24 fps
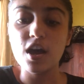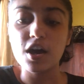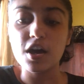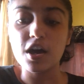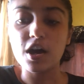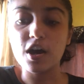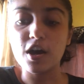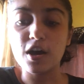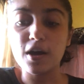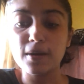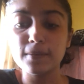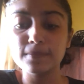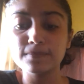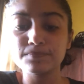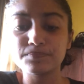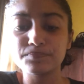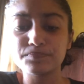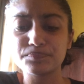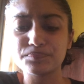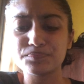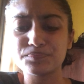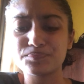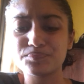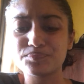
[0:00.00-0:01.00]

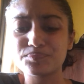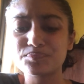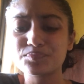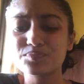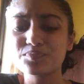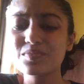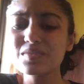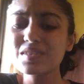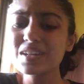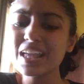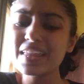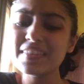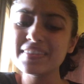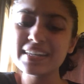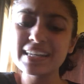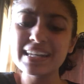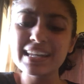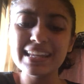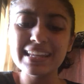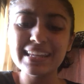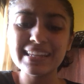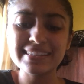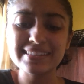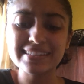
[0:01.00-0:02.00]
They're
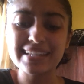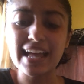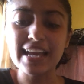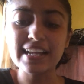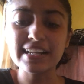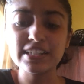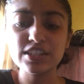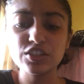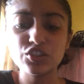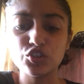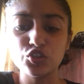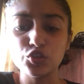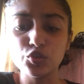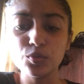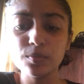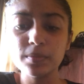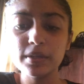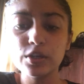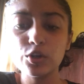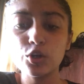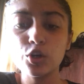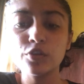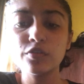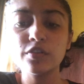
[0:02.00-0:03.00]
less likely to
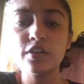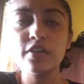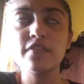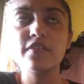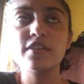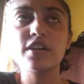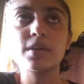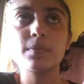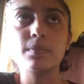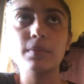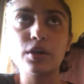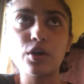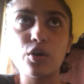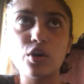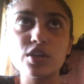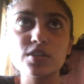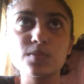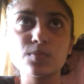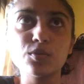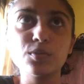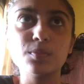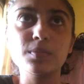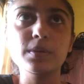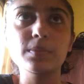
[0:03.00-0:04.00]
be overworked because
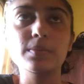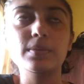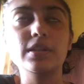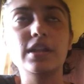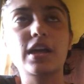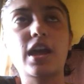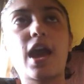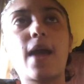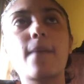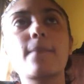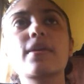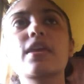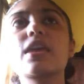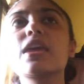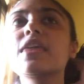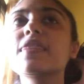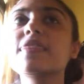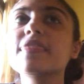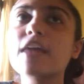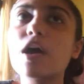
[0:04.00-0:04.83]
more people are coming in.